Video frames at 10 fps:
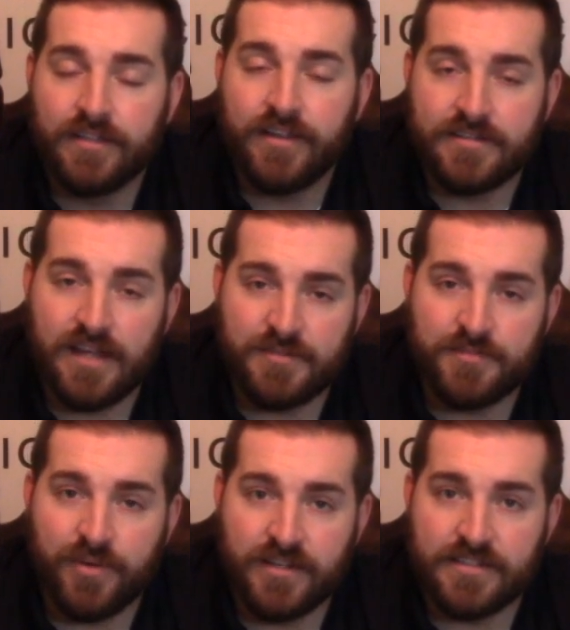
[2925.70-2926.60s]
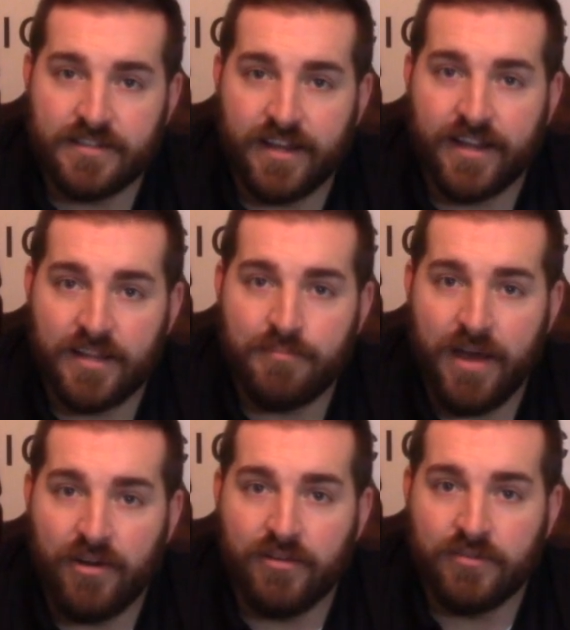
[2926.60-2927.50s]
This time Spriggs isn't going to get the
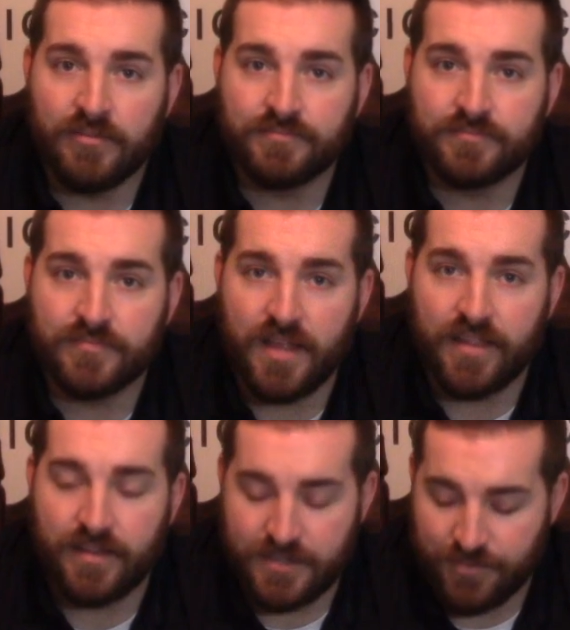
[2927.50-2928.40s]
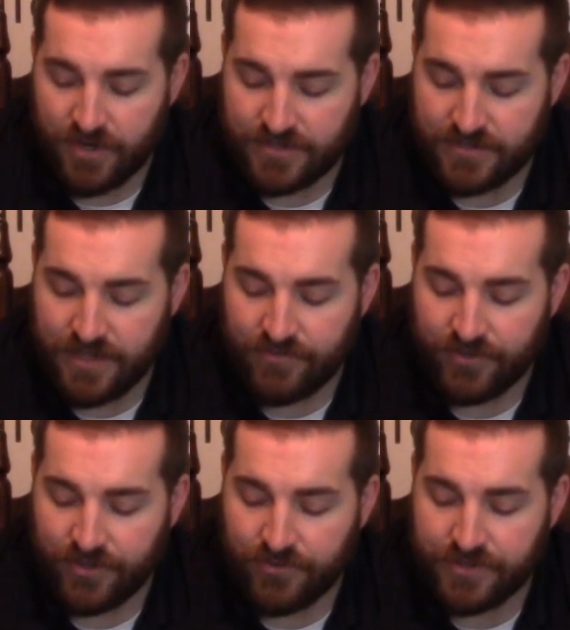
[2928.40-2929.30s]
better of him. I think Spriggs is
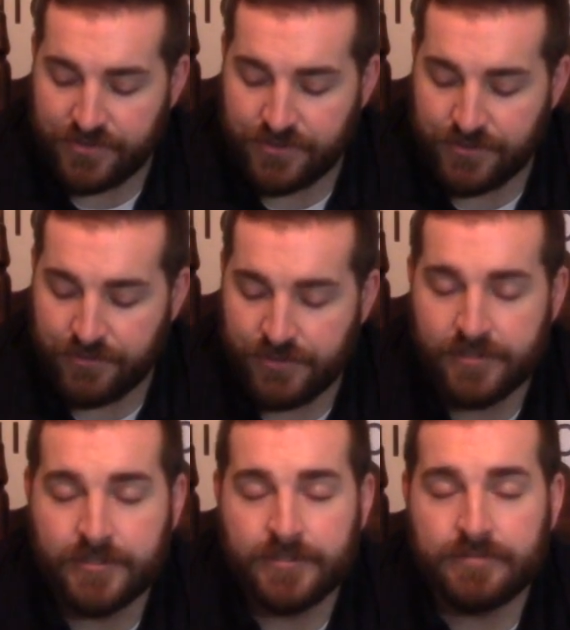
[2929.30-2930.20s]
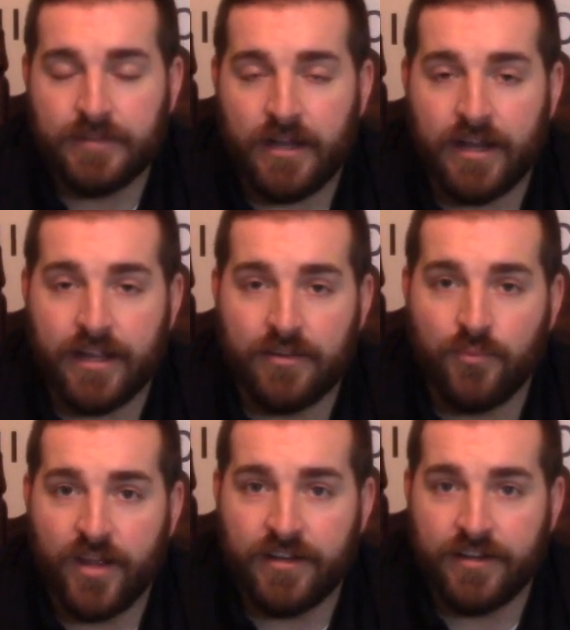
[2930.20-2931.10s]
definitely going to uh, get the
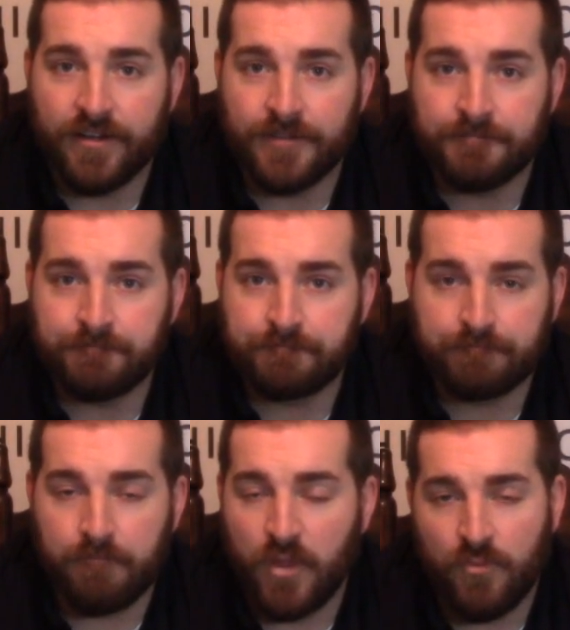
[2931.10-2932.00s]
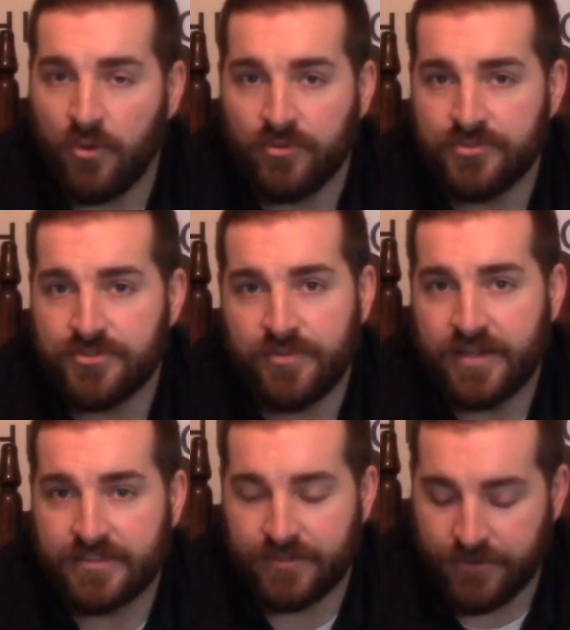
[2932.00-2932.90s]
win here. Won't lose two
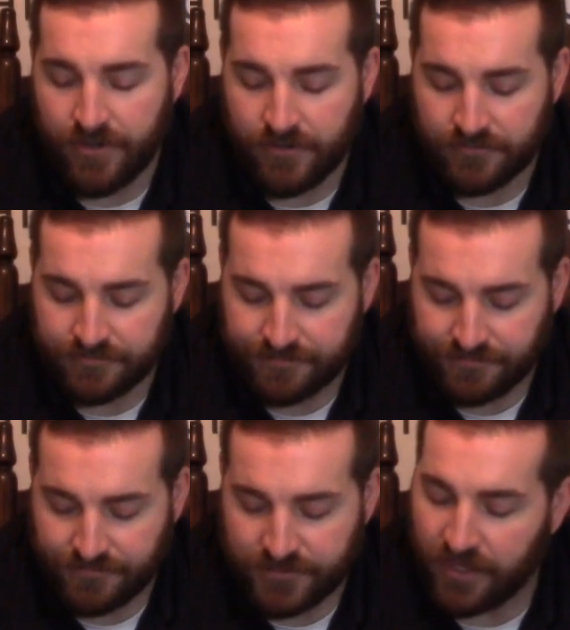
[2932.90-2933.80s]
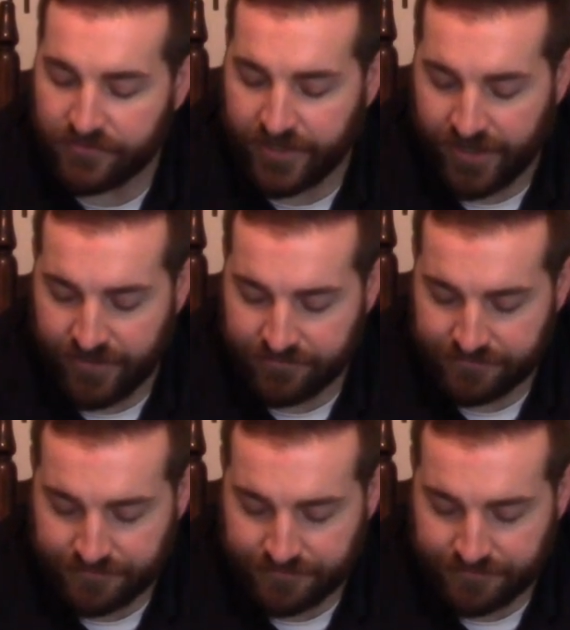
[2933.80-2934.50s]
weeks in a row. Tough kid.